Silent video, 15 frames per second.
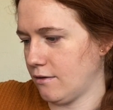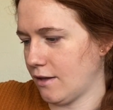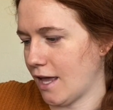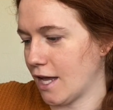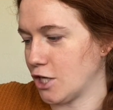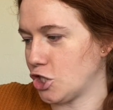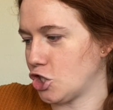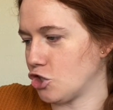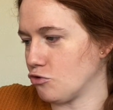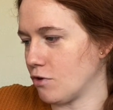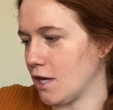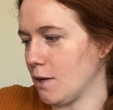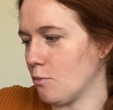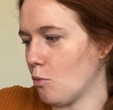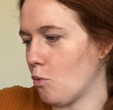
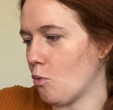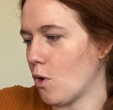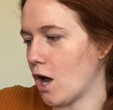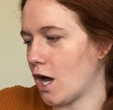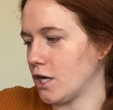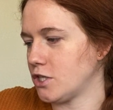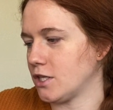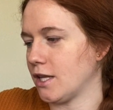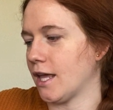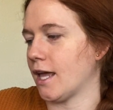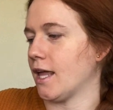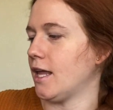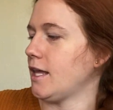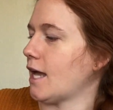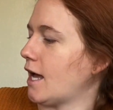extreme wash, like
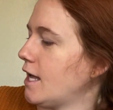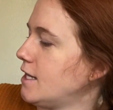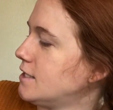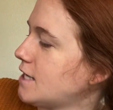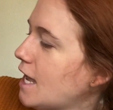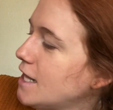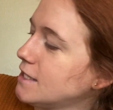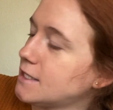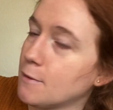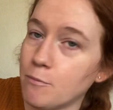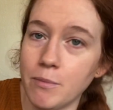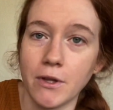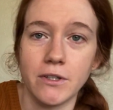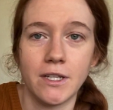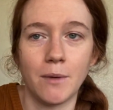a intense
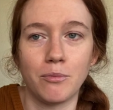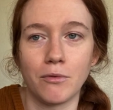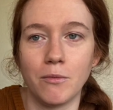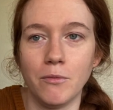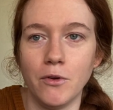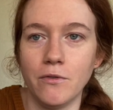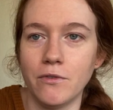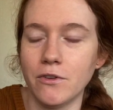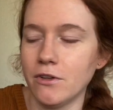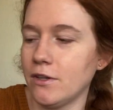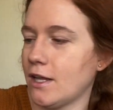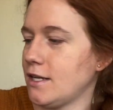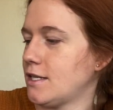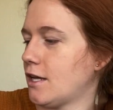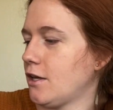buildup removal,
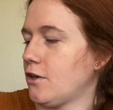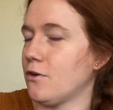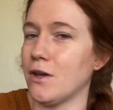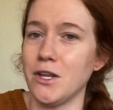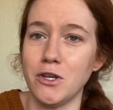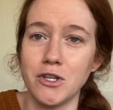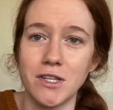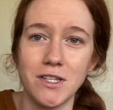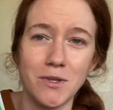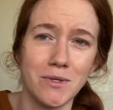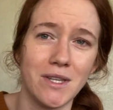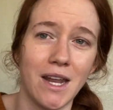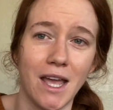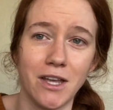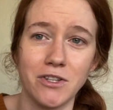they tell you, and you just use
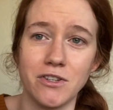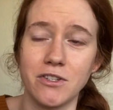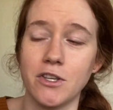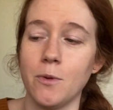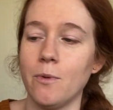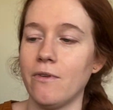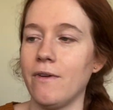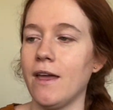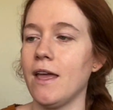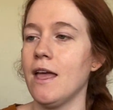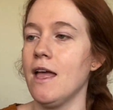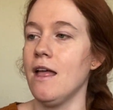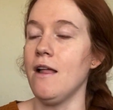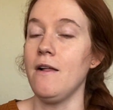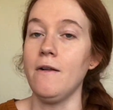an extra scoop of it.
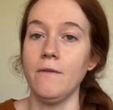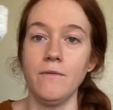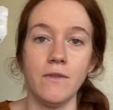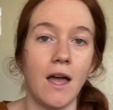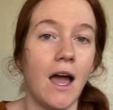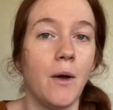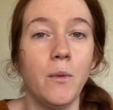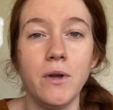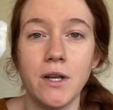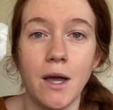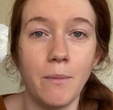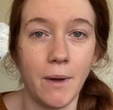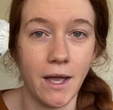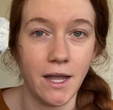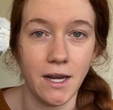I would not
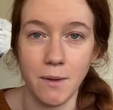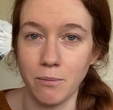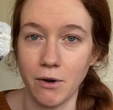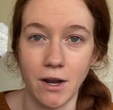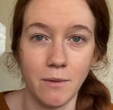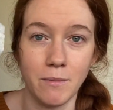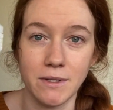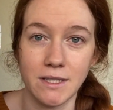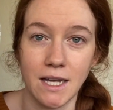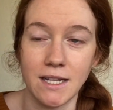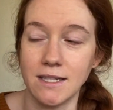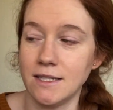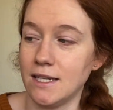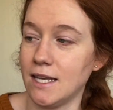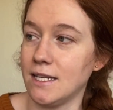buy any brand
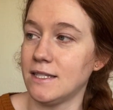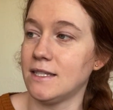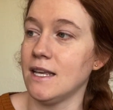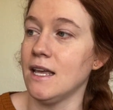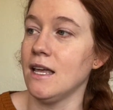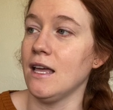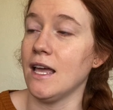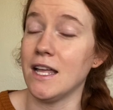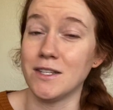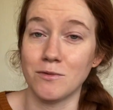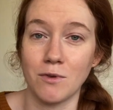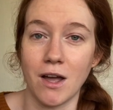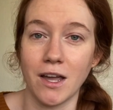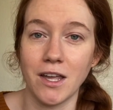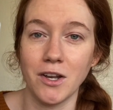besides this. It's
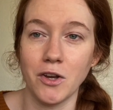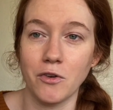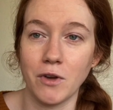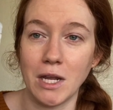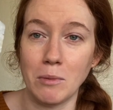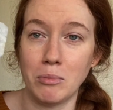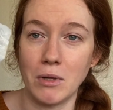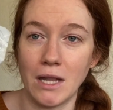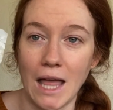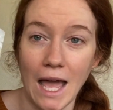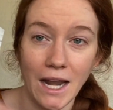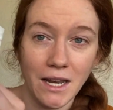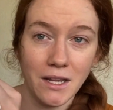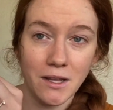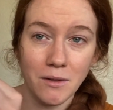ROCKIN Green
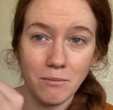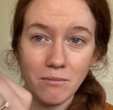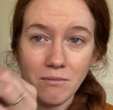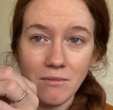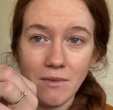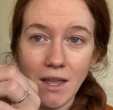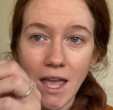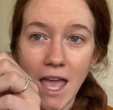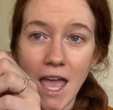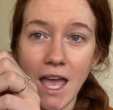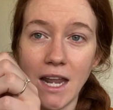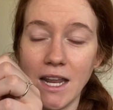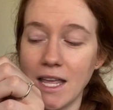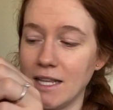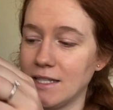Platinum,
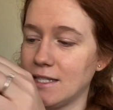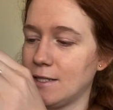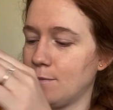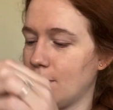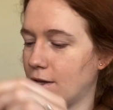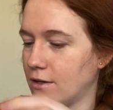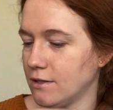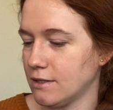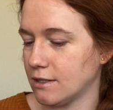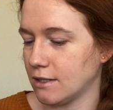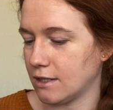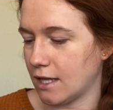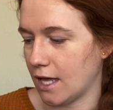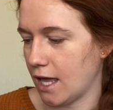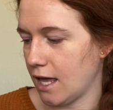and it smells
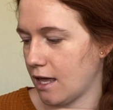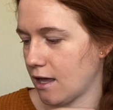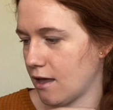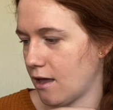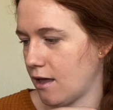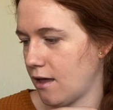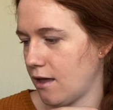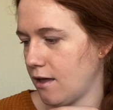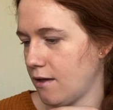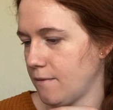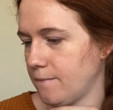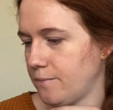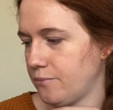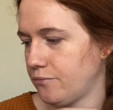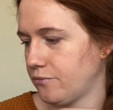like
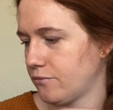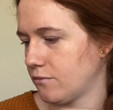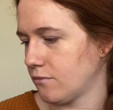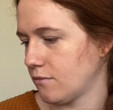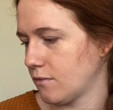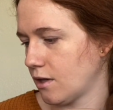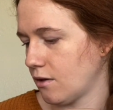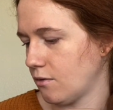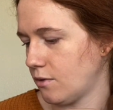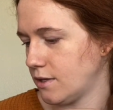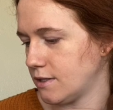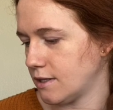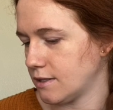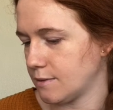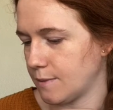what does
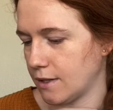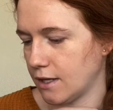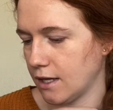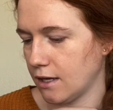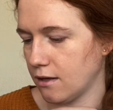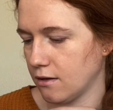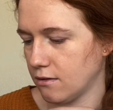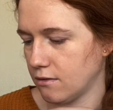it smell like?